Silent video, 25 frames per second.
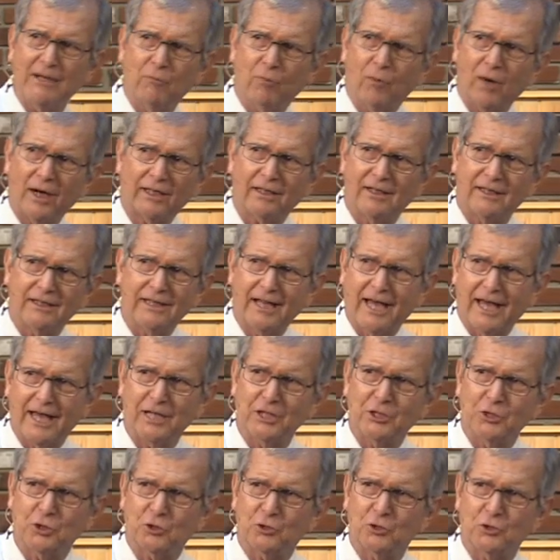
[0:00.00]

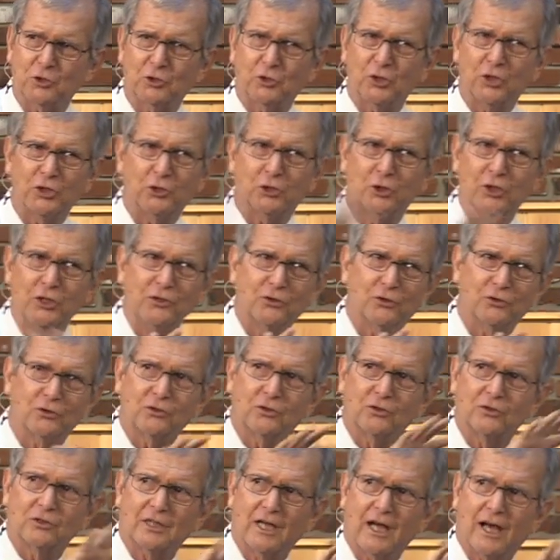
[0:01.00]
recognize that
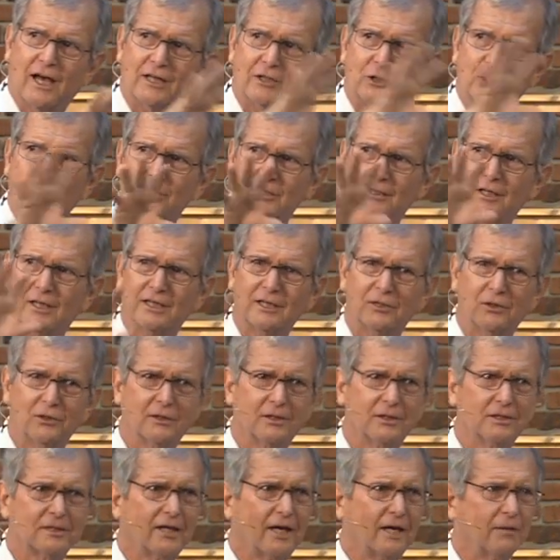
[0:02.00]
Jesus is God, just like the
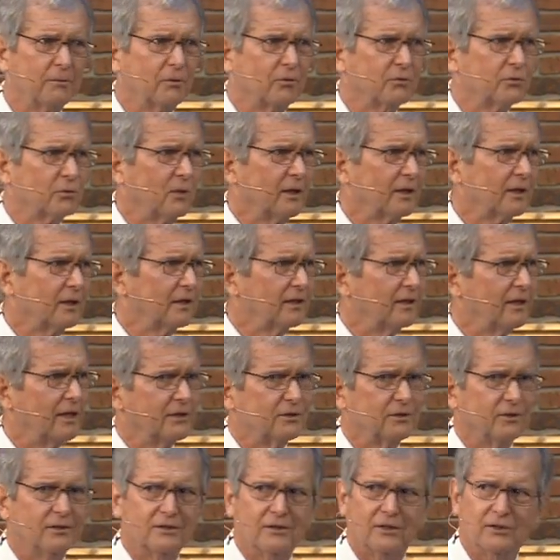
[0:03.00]
disciples
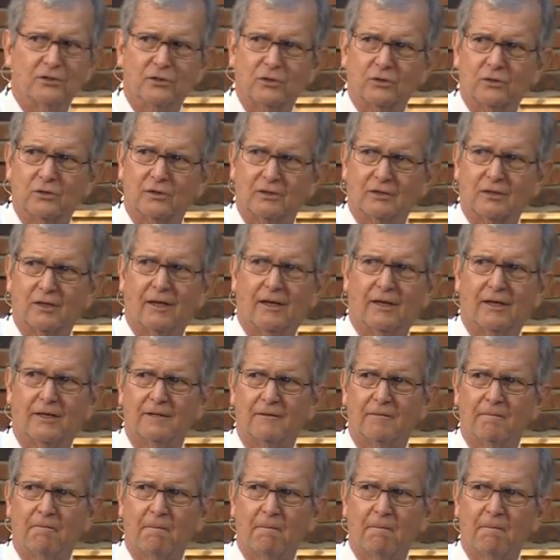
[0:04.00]
recognize that Jesus is God.